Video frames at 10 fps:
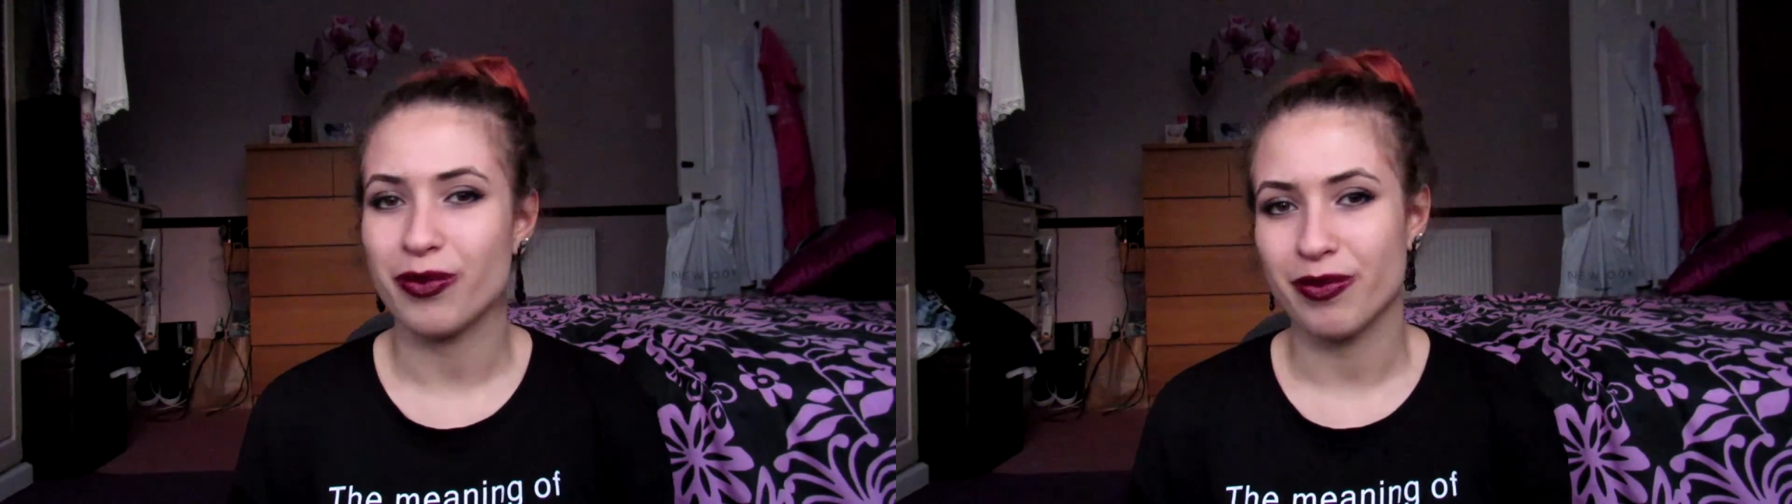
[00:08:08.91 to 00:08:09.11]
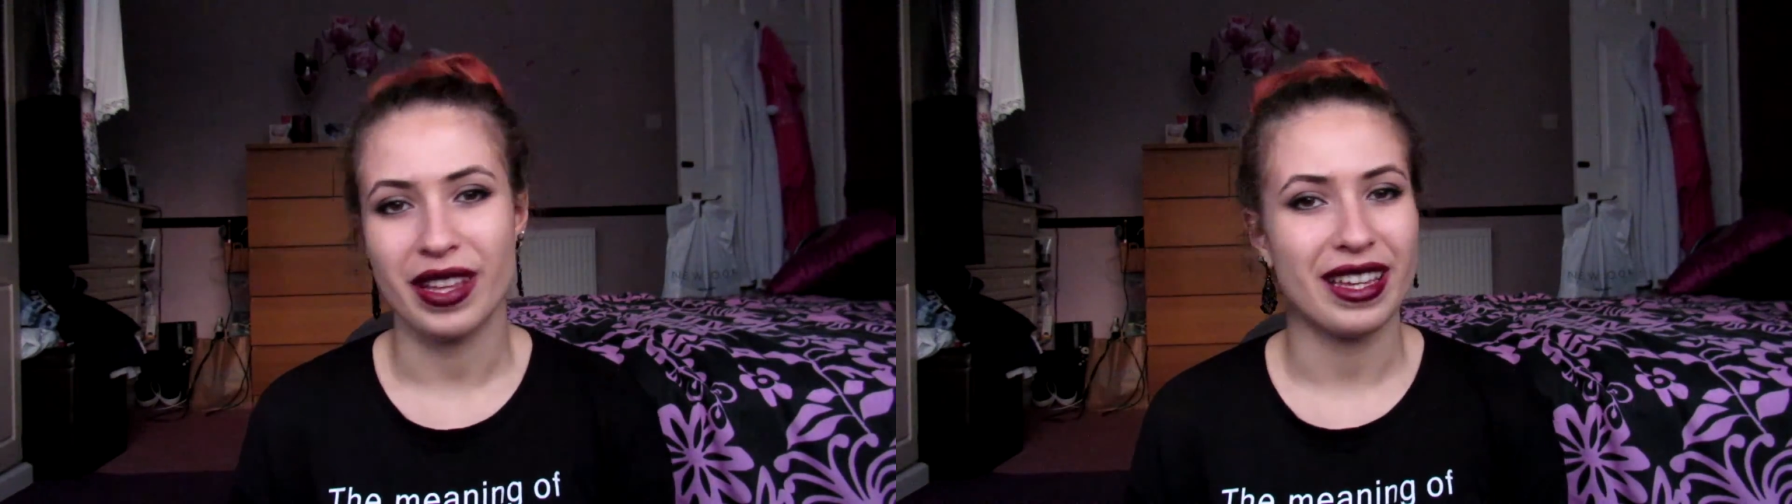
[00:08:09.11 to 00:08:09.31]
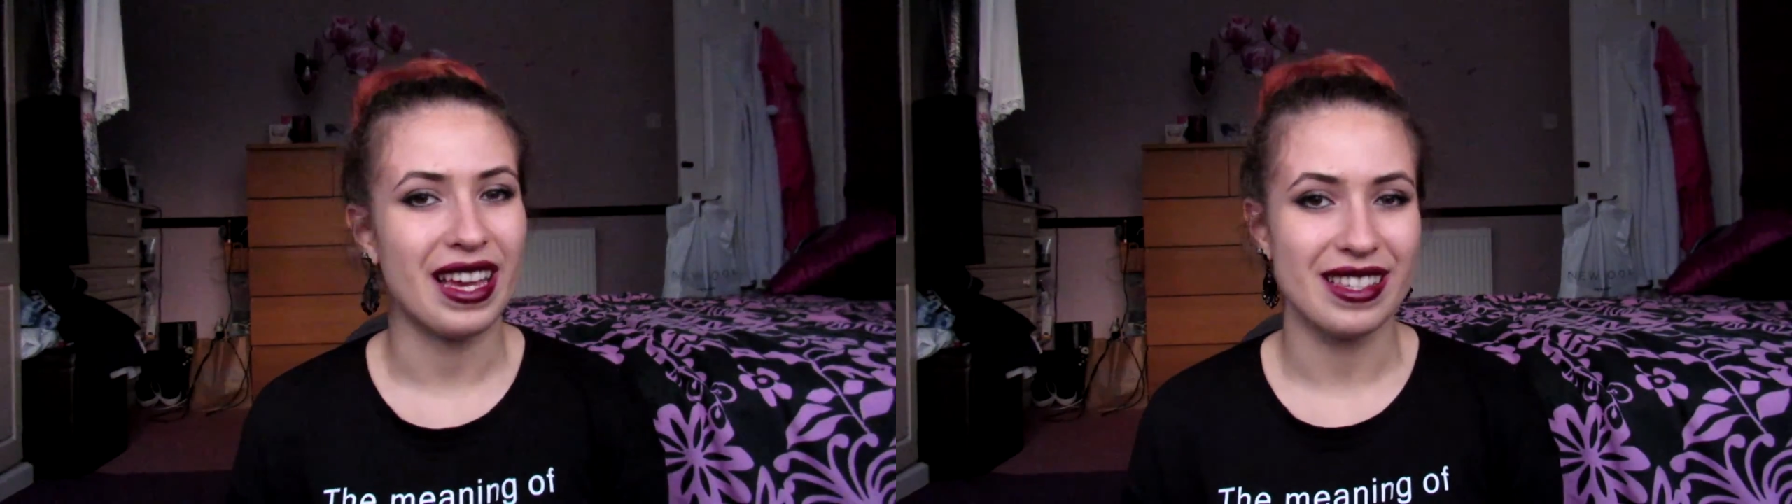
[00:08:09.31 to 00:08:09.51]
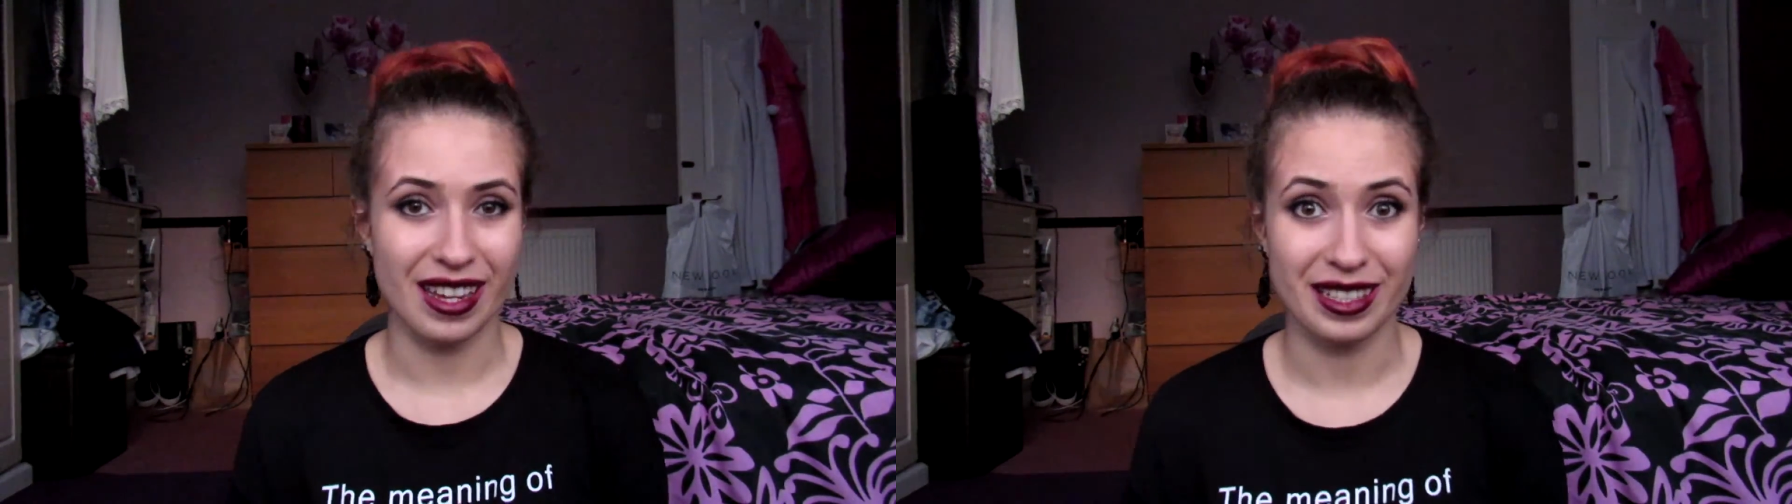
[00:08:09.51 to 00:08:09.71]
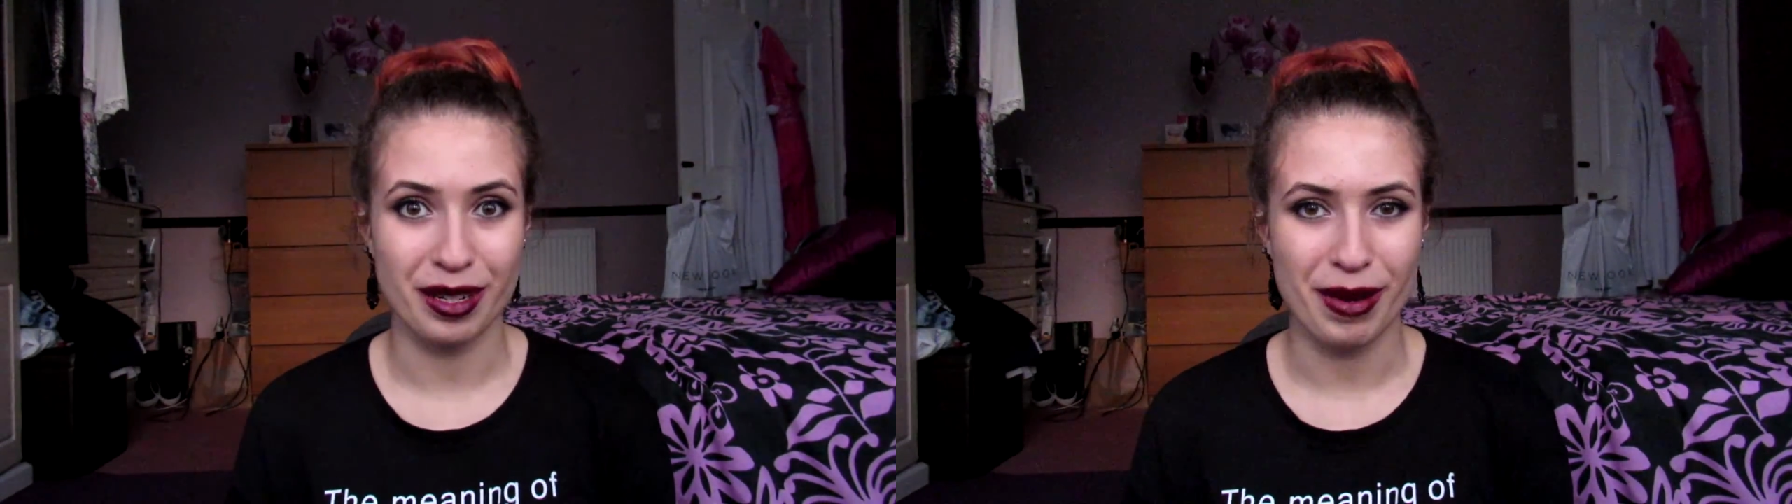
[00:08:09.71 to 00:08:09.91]
like
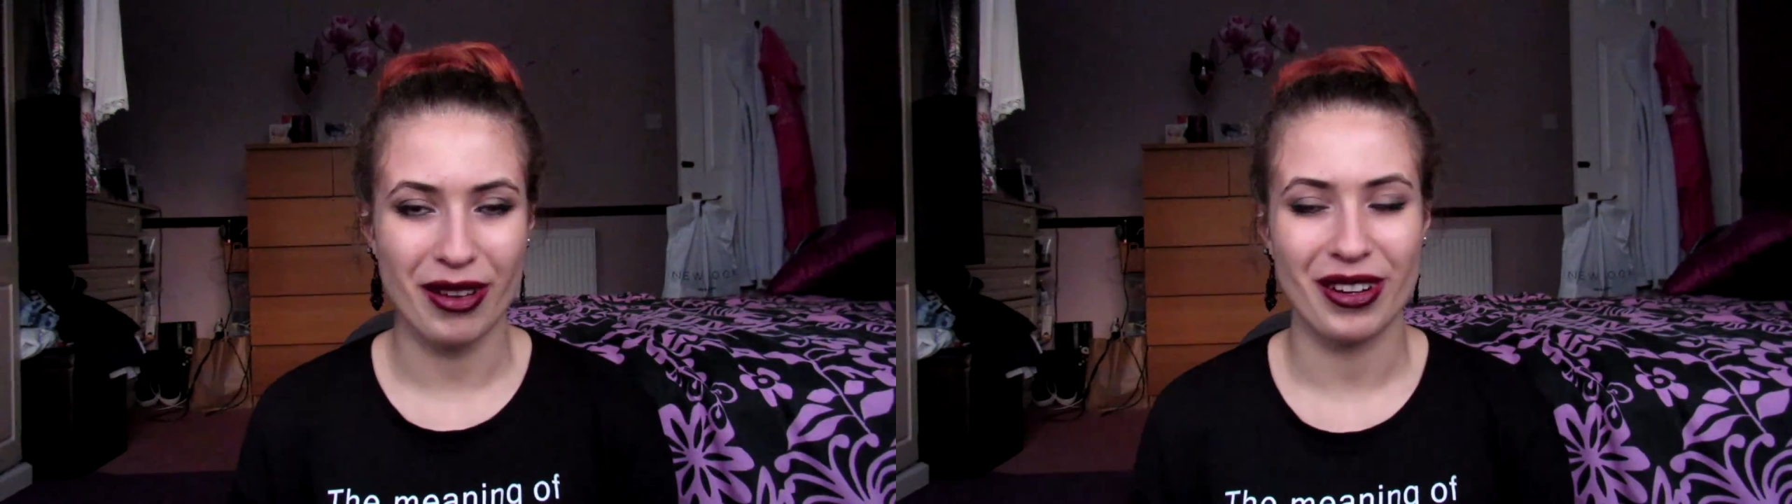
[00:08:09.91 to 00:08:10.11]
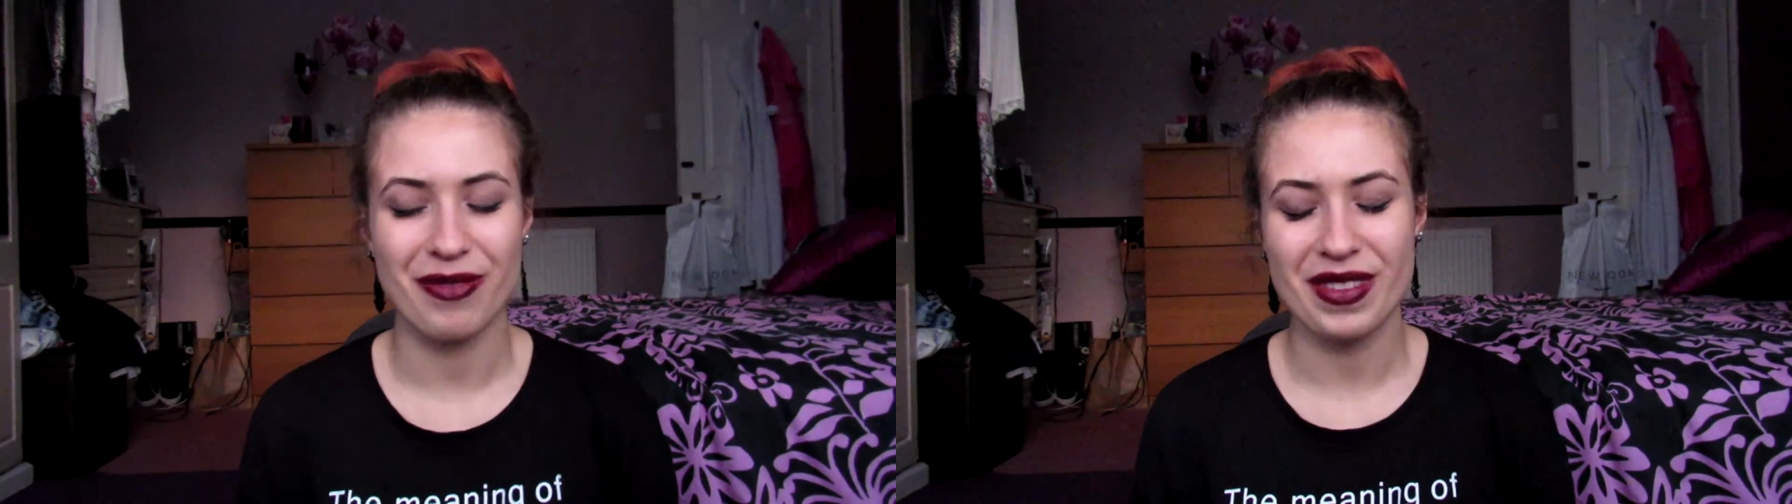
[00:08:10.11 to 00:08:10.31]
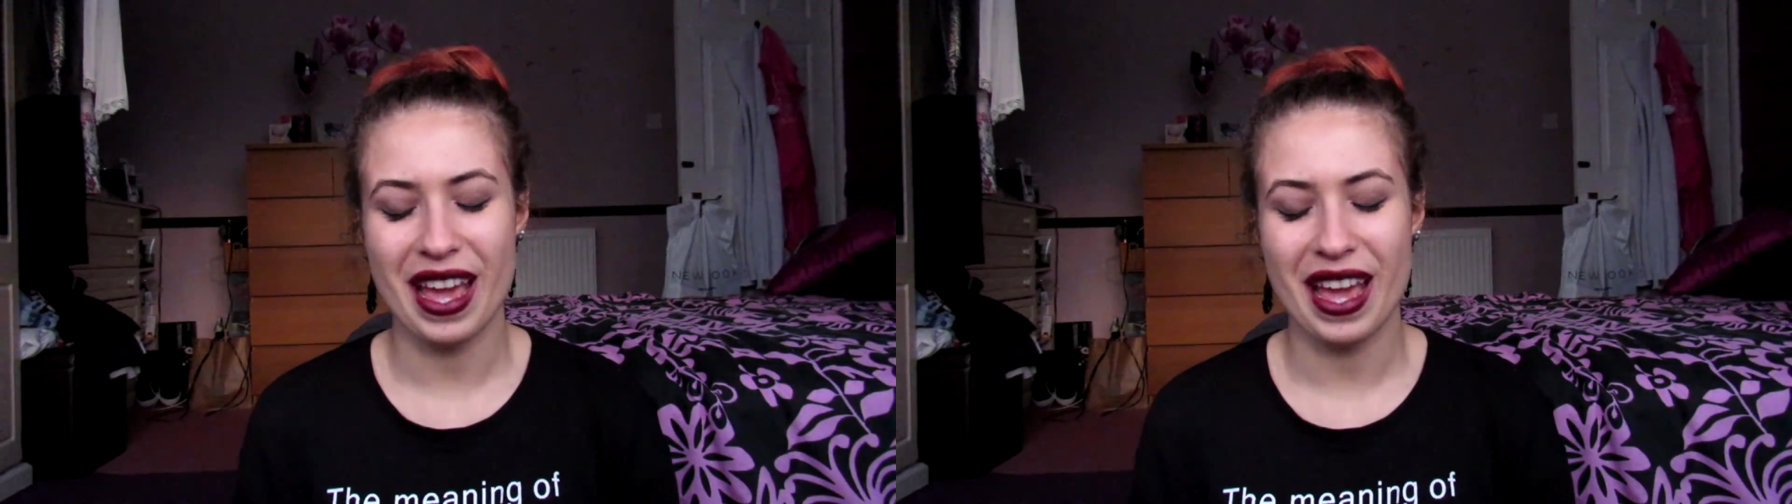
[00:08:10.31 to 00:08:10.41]
excited about it.